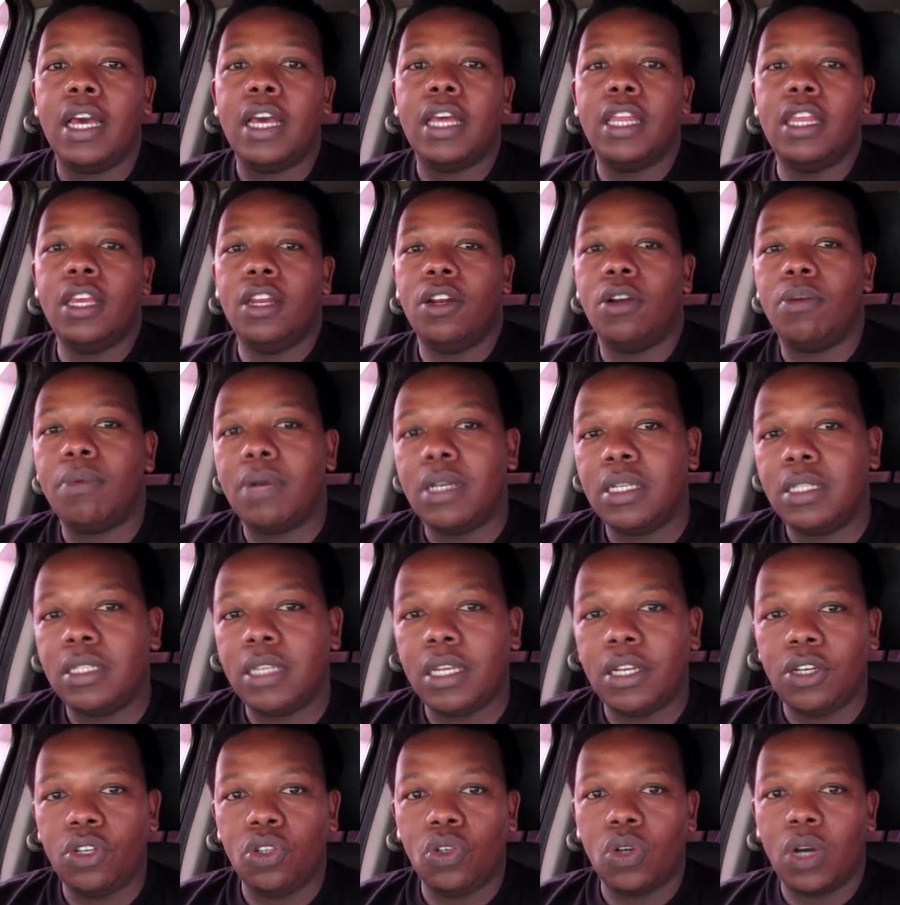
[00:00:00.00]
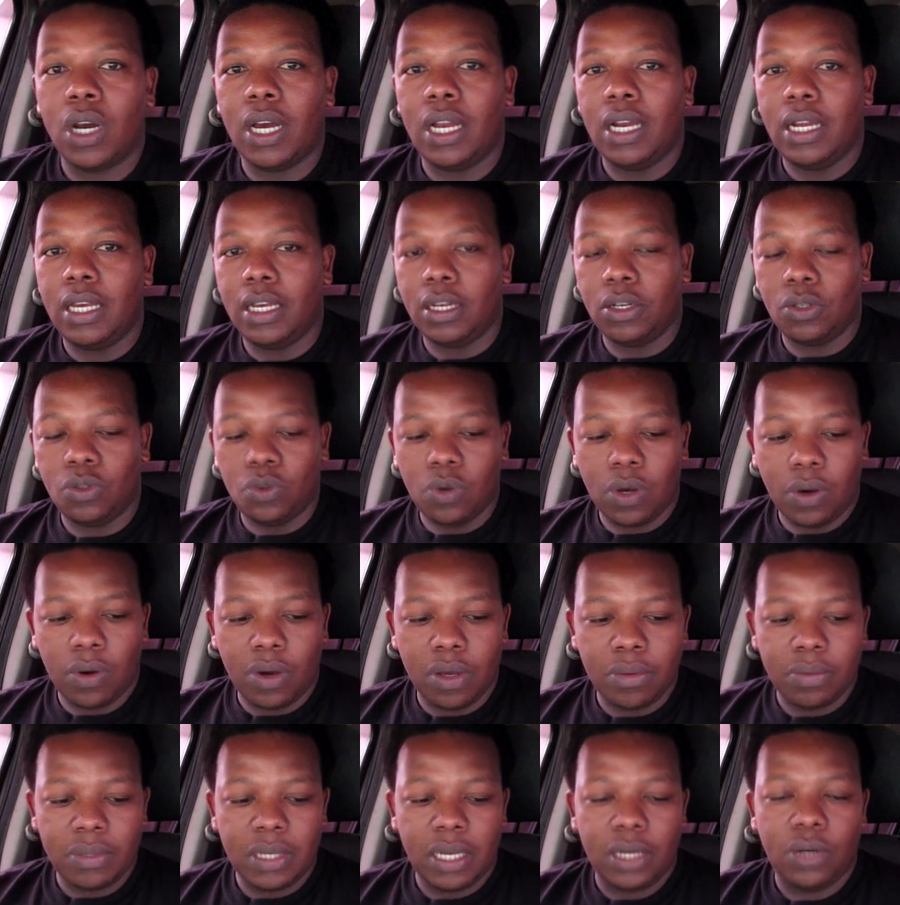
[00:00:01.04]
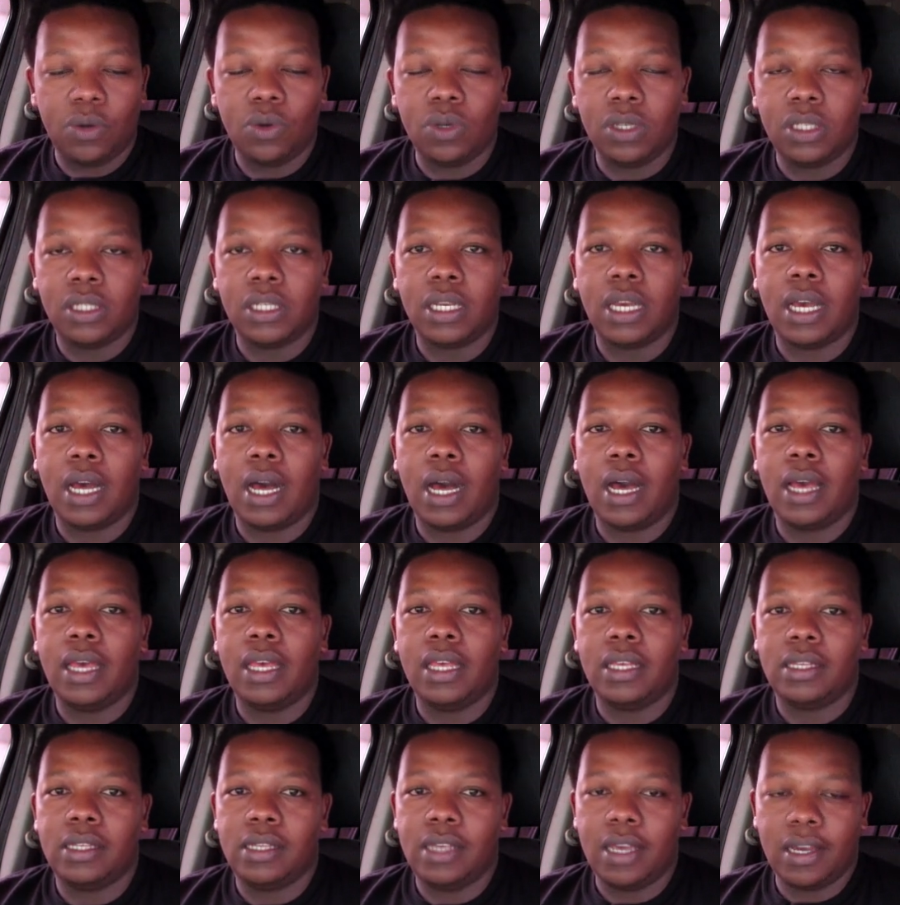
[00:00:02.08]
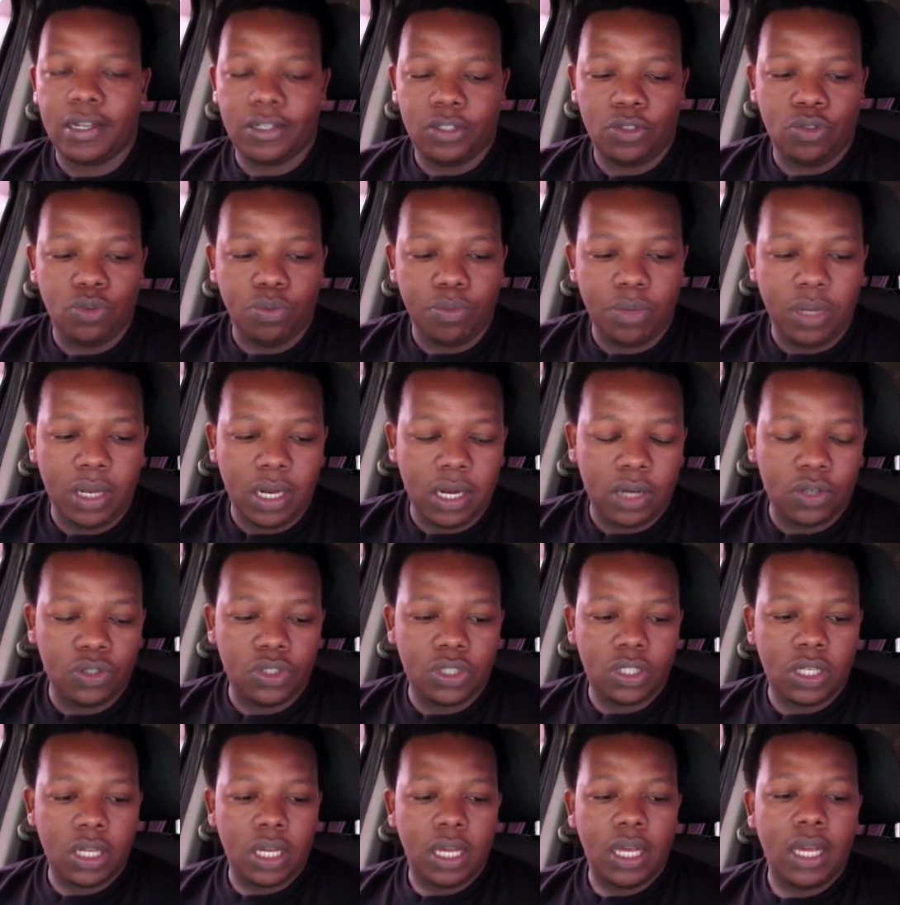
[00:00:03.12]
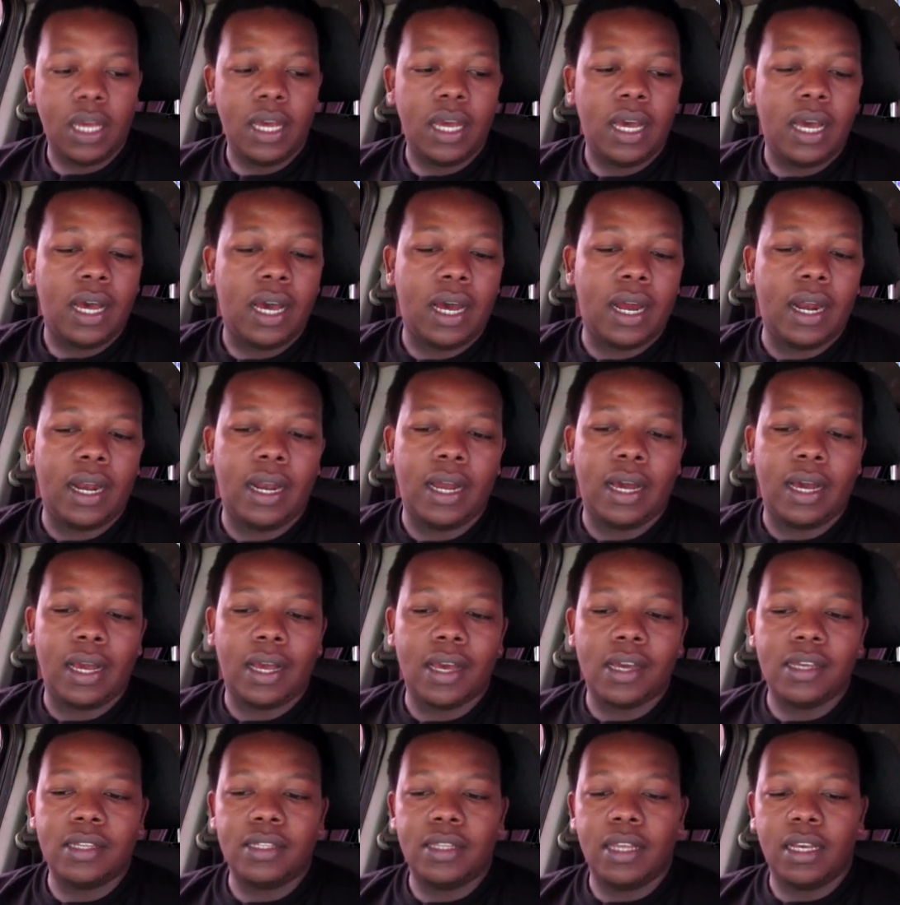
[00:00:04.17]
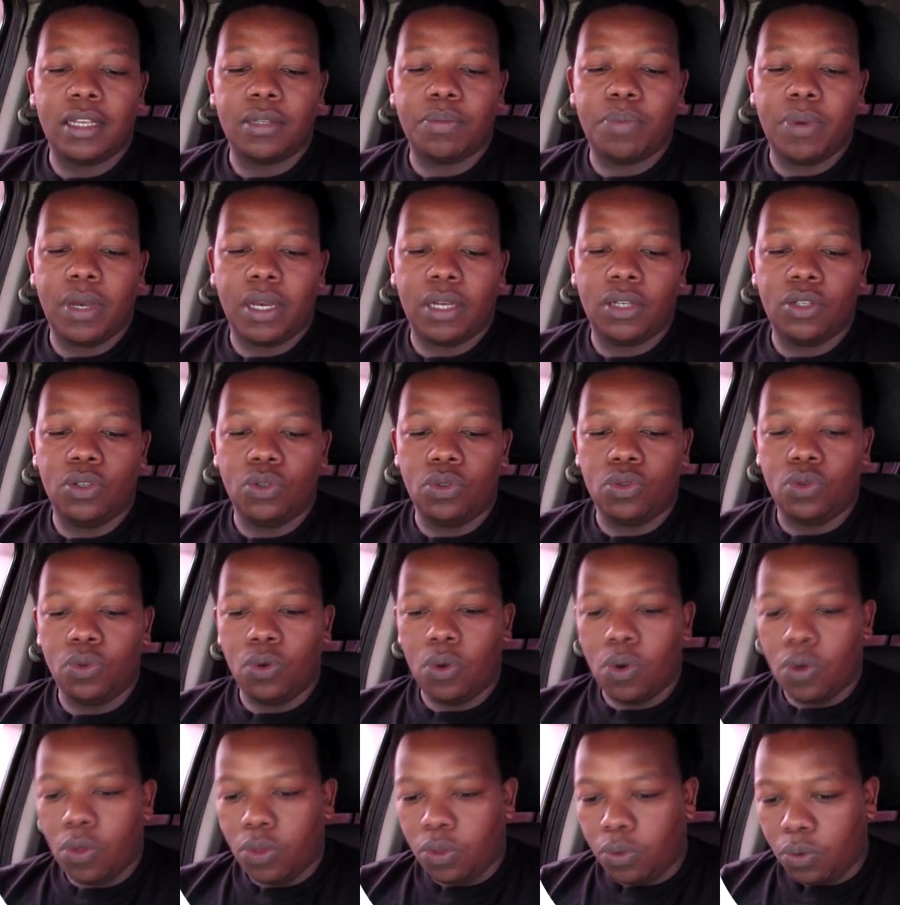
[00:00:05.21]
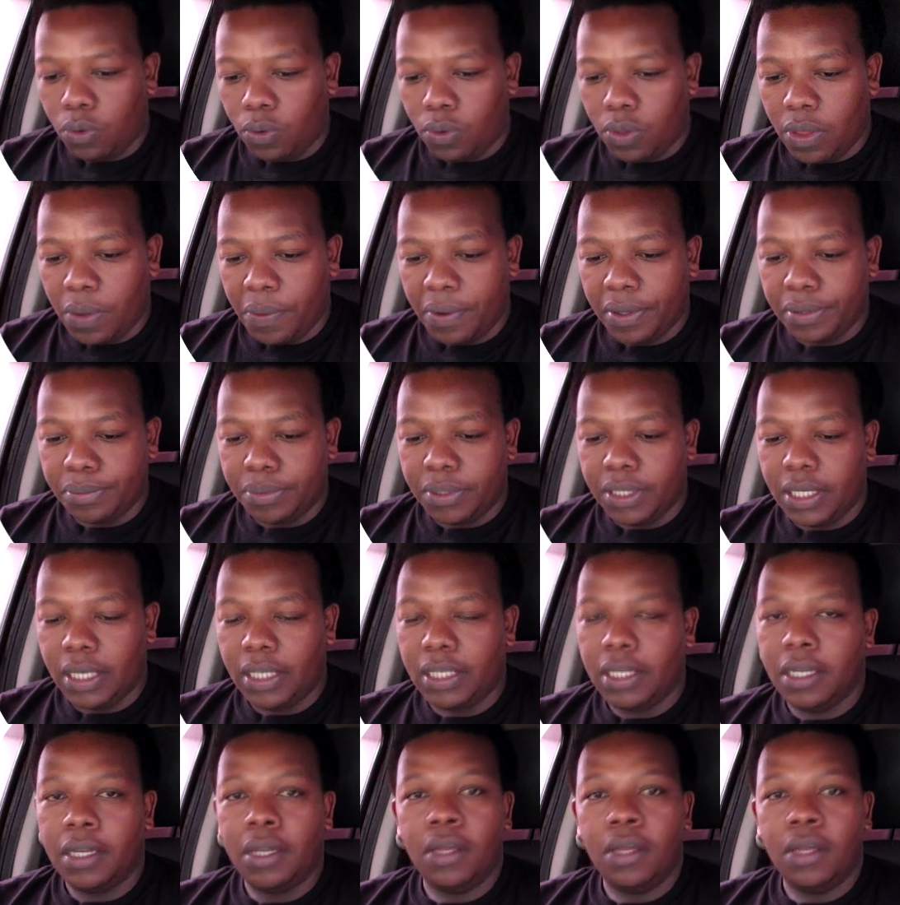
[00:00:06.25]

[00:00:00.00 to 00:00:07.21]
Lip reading: They normally send you a link to a website which is yet to be launched, and guys, they expect you to go through the website.